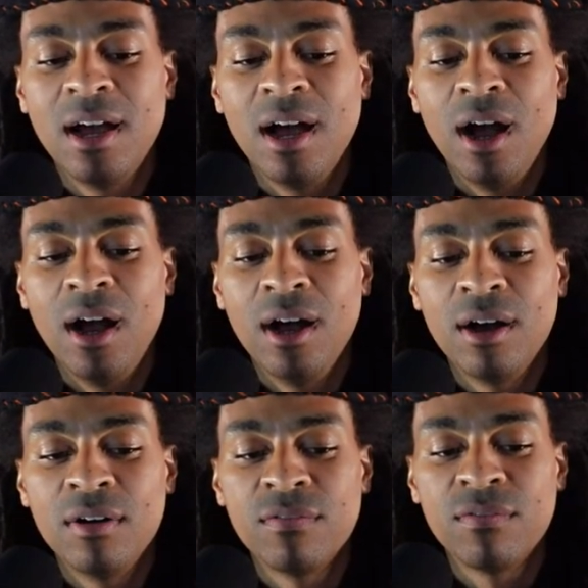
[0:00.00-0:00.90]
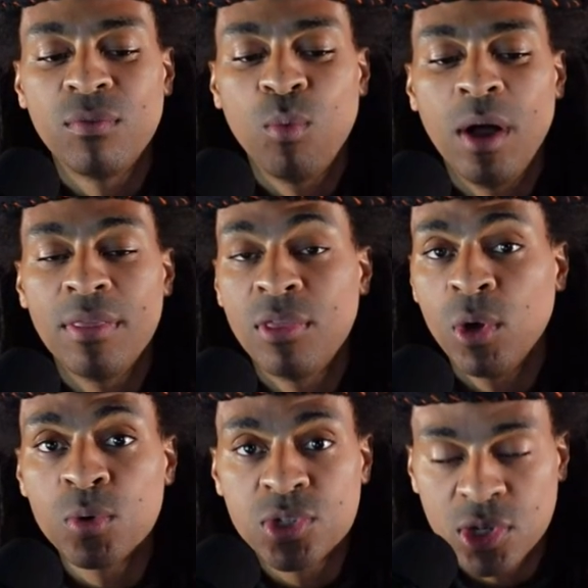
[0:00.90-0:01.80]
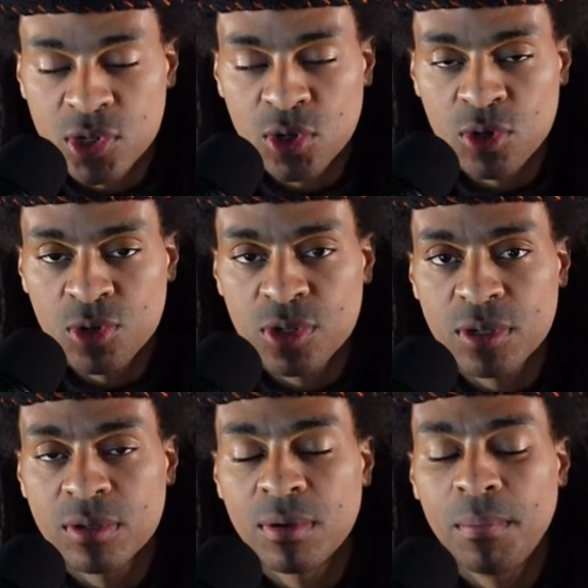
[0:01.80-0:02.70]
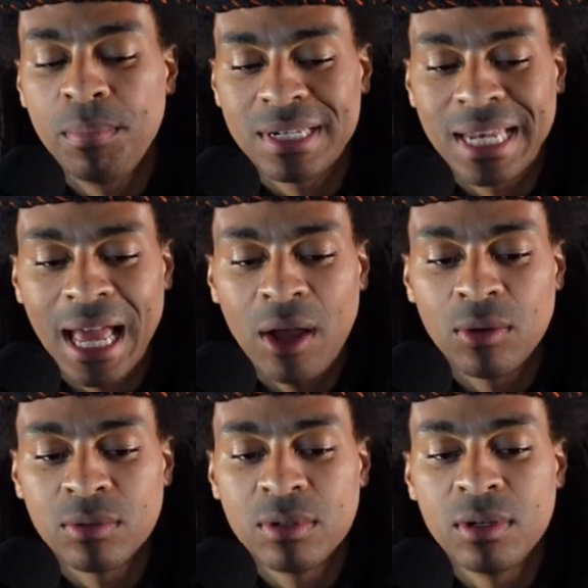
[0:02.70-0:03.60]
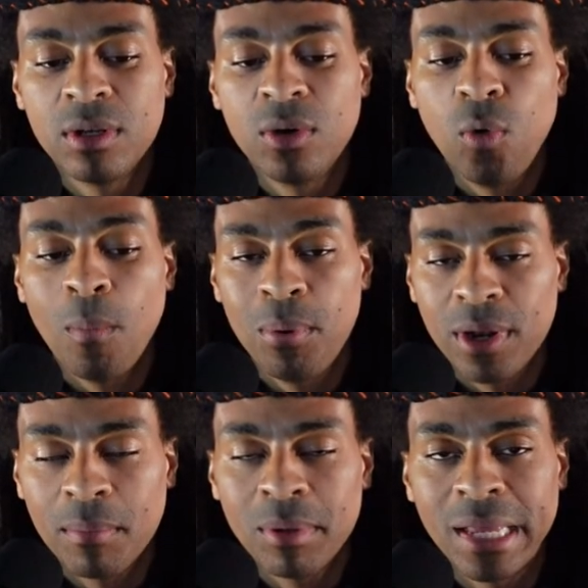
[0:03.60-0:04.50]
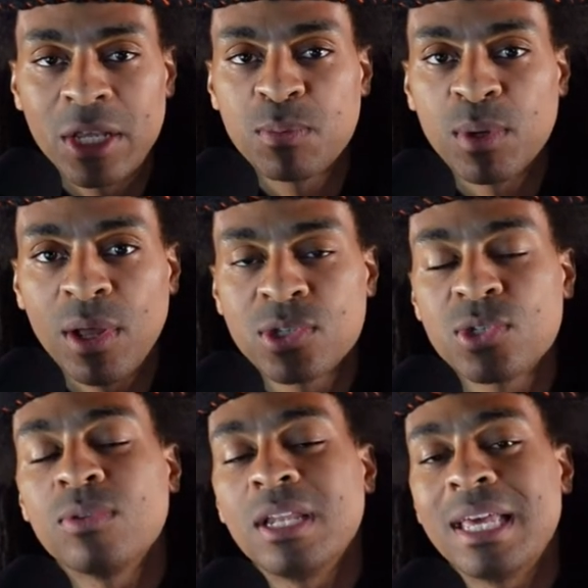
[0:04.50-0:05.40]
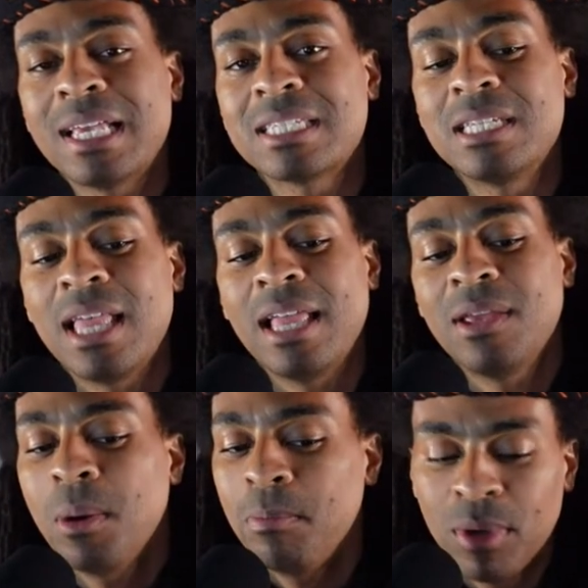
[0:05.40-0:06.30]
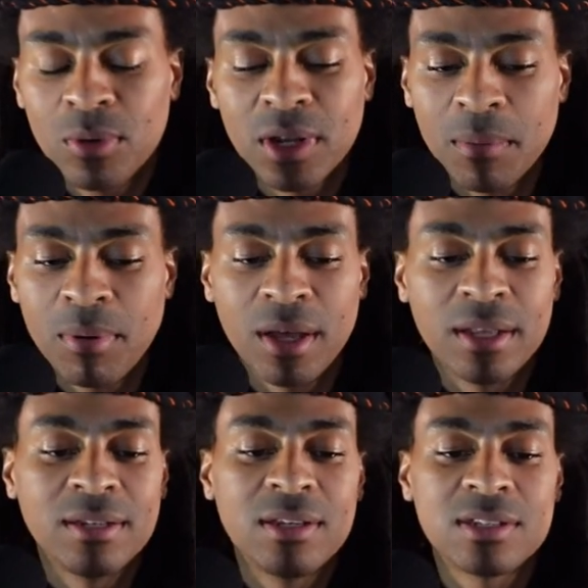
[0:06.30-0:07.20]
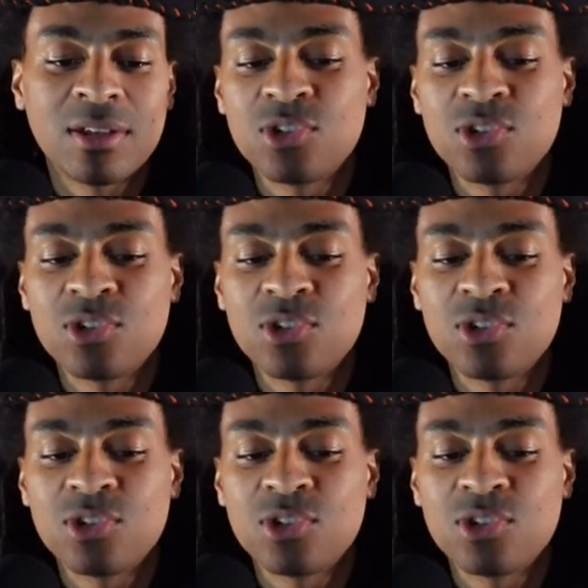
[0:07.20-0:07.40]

of what those sisters put down or put in place, but also the legacy that they're building upon, such as the